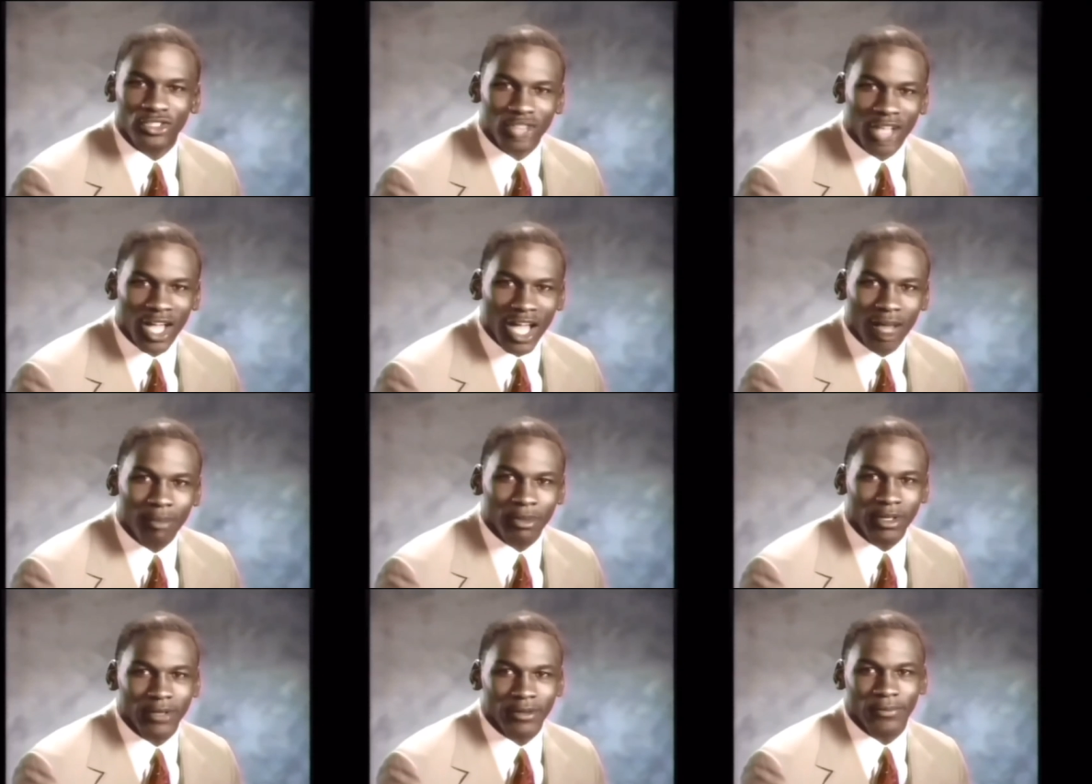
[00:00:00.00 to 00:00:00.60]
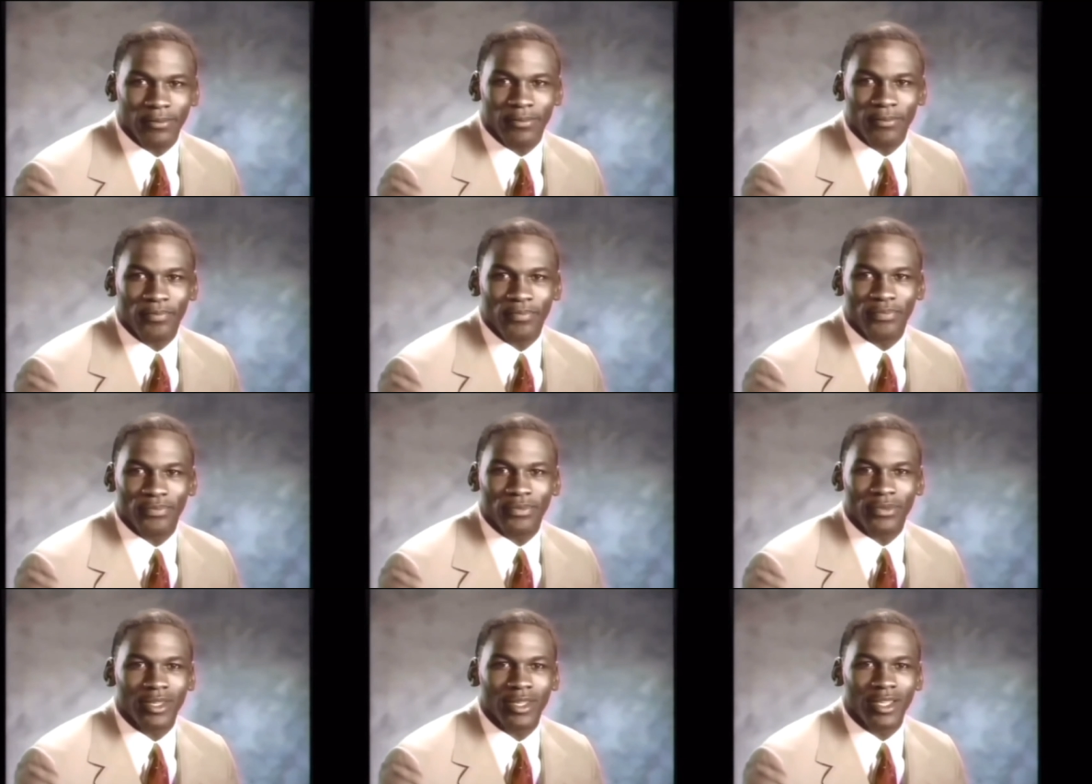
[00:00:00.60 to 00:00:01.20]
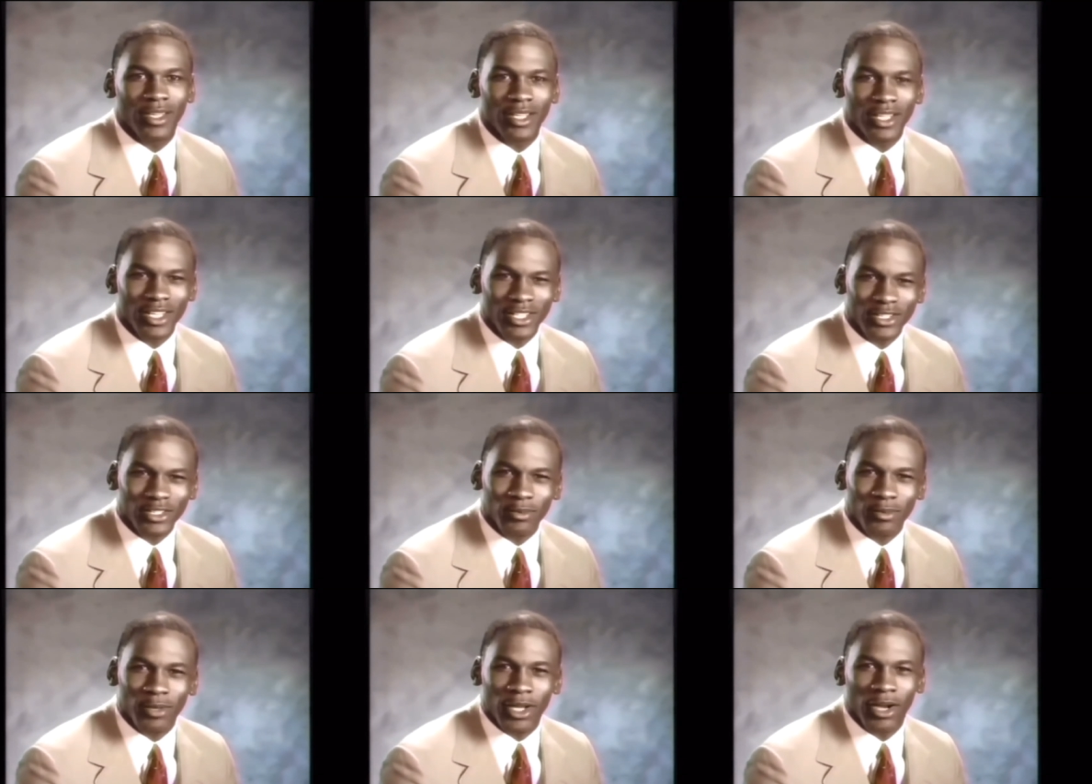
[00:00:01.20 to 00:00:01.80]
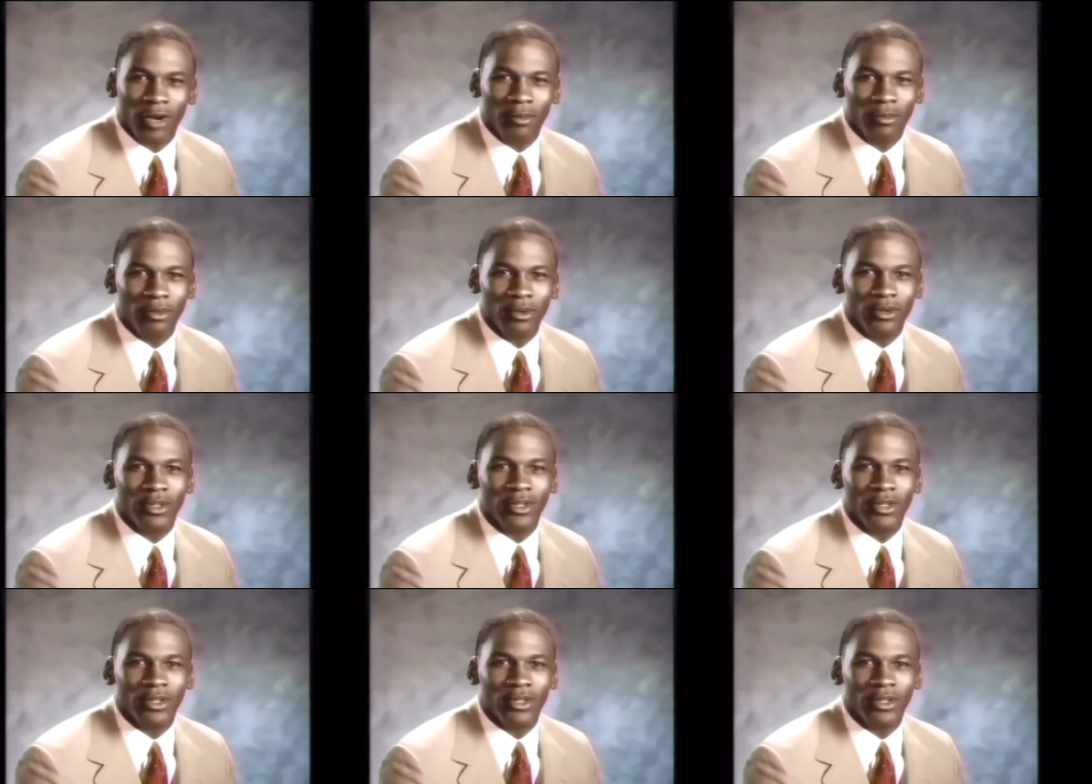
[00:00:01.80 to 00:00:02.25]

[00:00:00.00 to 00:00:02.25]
Stop it. Get some help.